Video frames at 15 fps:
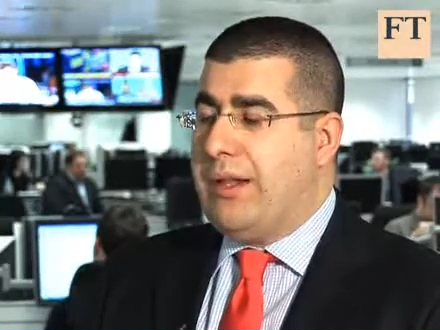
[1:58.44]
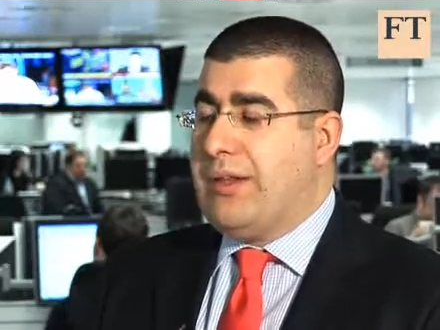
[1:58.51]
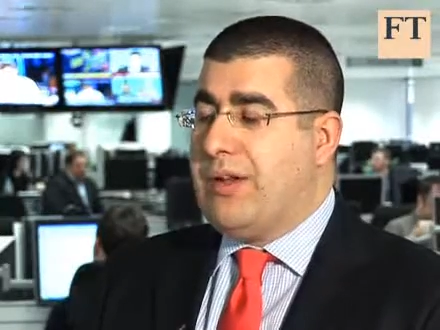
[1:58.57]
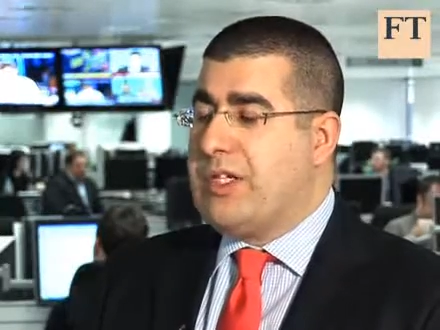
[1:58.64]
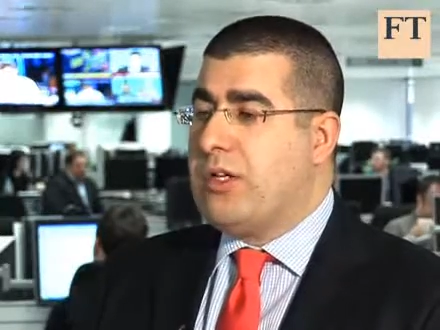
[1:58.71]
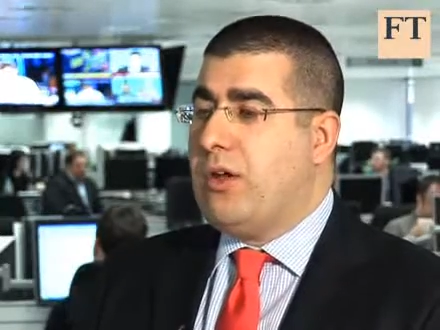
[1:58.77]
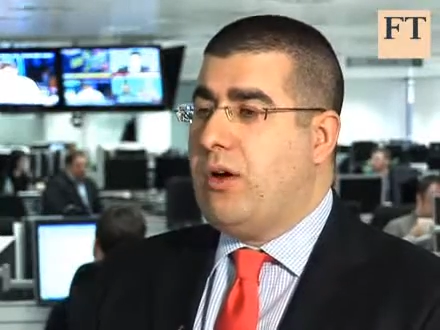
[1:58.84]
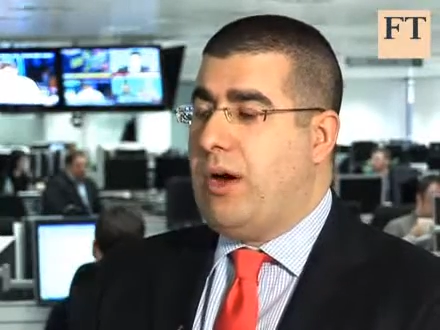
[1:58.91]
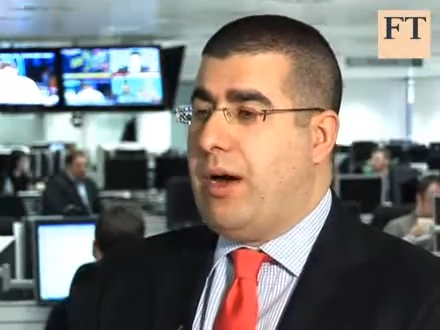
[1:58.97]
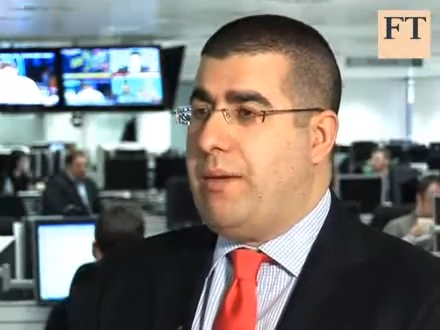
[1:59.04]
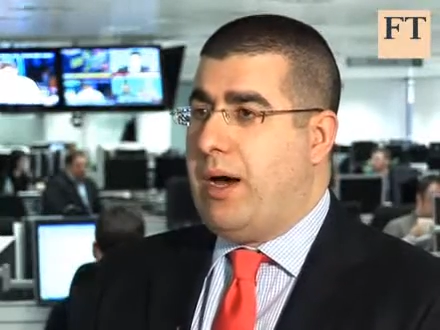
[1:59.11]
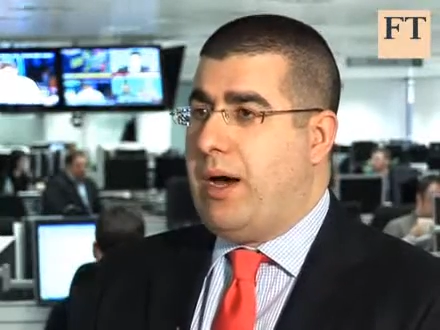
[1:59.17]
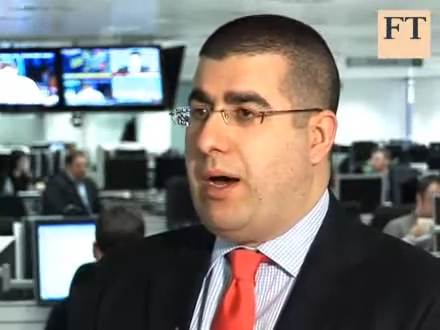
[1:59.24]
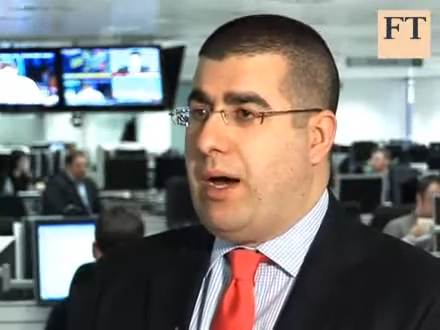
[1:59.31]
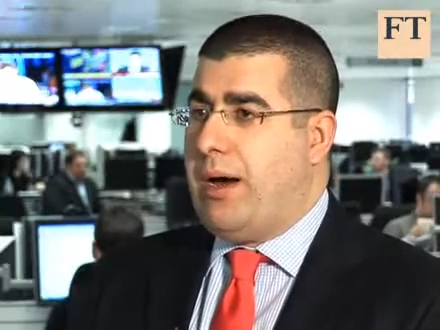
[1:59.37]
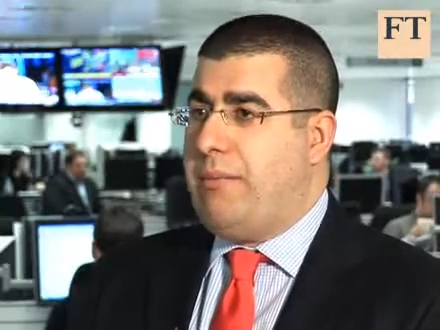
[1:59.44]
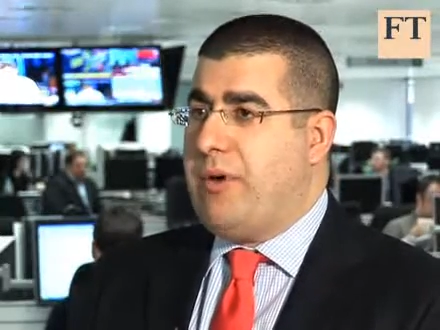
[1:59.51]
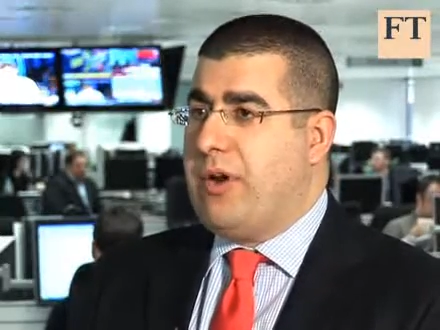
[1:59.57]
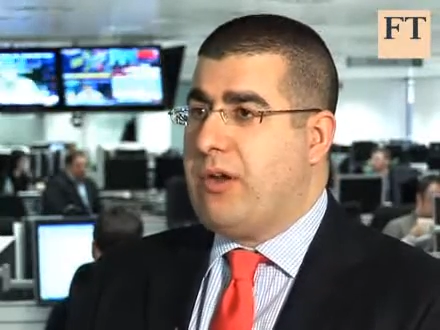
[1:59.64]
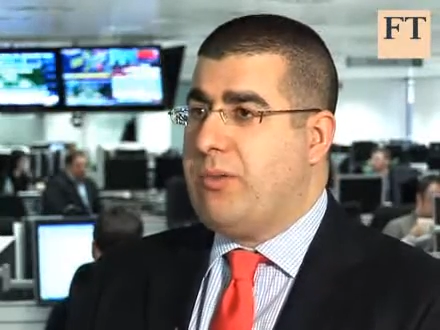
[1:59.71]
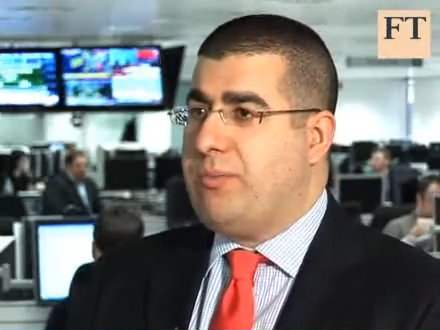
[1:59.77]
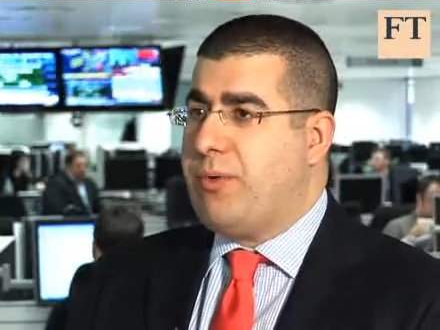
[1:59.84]
There is no a
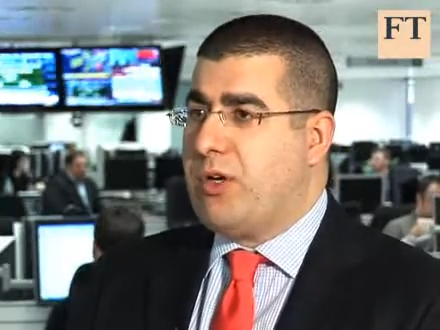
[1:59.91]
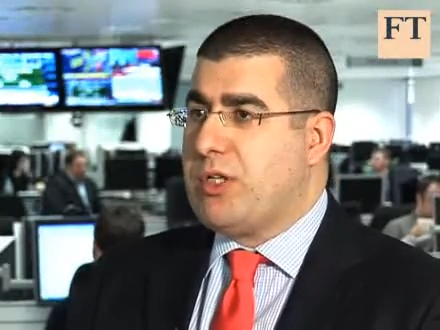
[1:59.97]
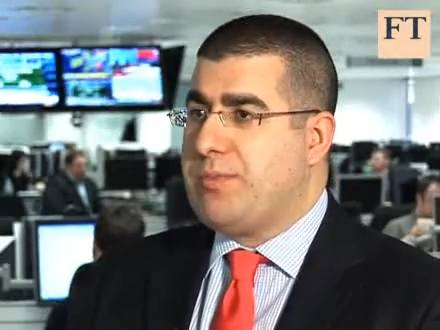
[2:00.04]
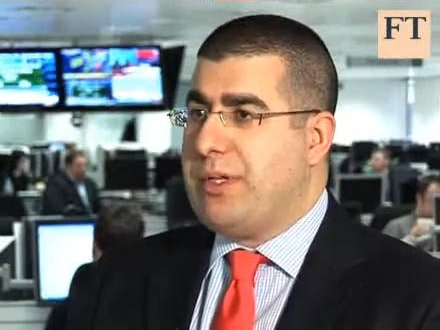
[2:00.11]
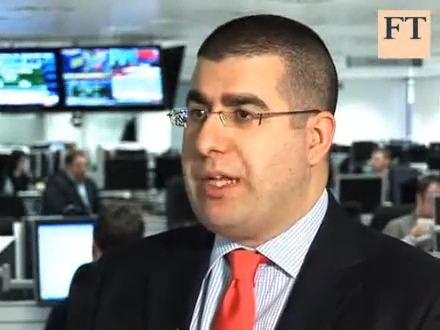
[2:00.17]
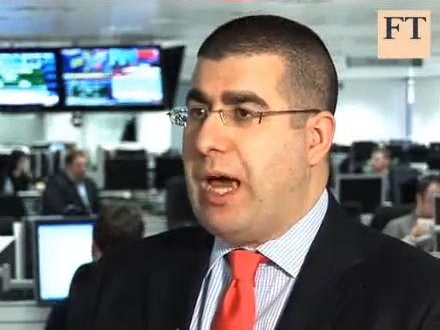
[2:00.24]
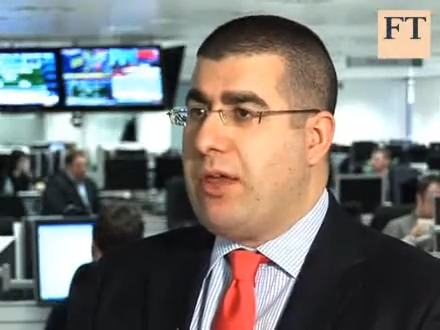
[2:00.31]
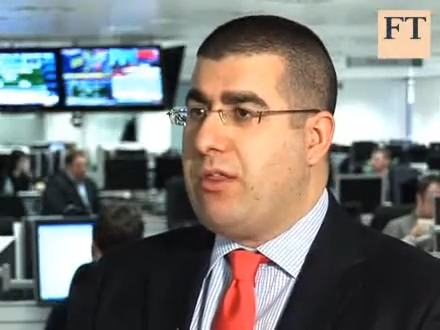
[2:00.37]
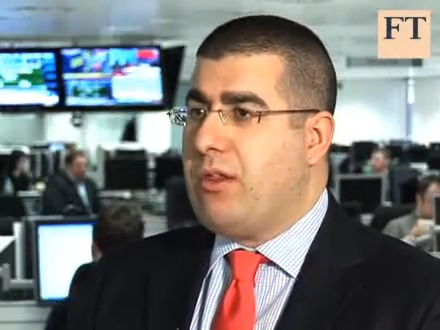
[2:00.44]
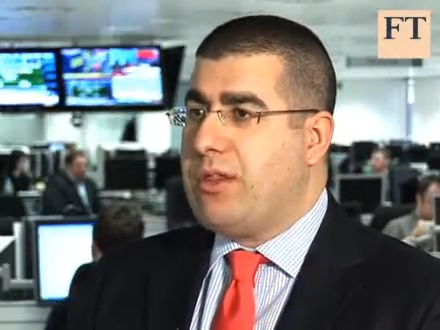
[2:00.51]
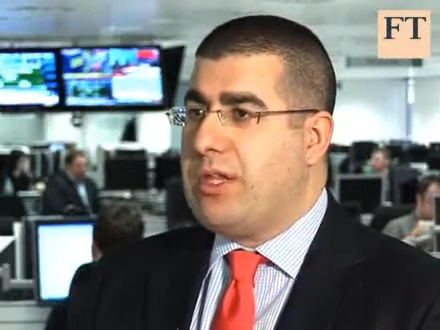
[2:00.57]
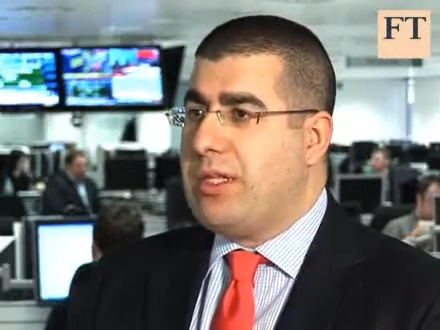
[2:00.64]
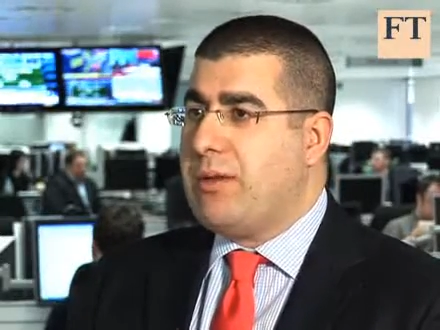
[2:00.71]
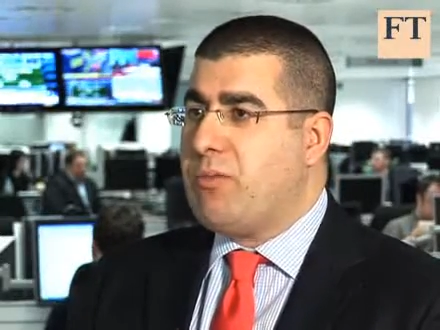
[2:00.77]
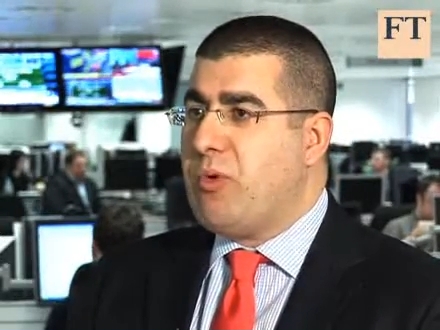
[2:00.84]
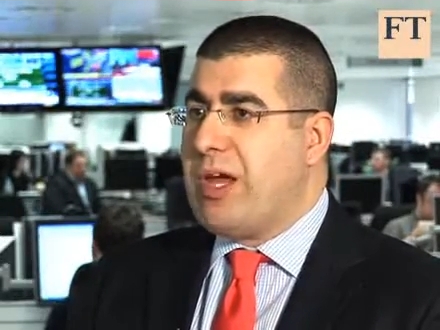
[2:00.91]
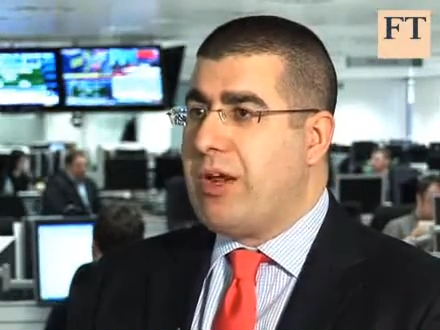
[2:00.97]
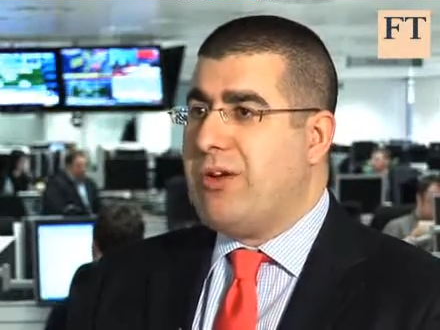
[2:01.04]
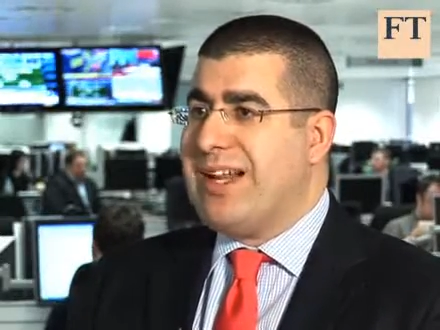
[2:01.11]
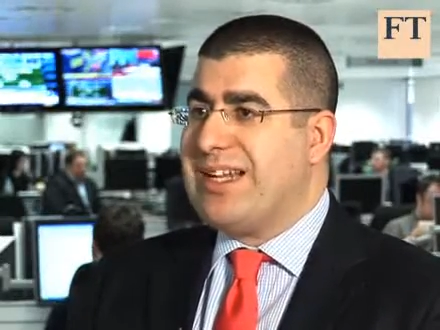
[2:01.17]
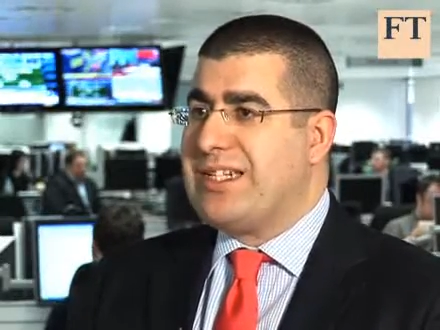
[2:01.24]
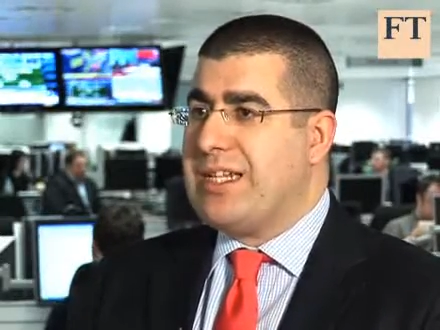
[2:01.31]
very good prospect. I don't think that we are going to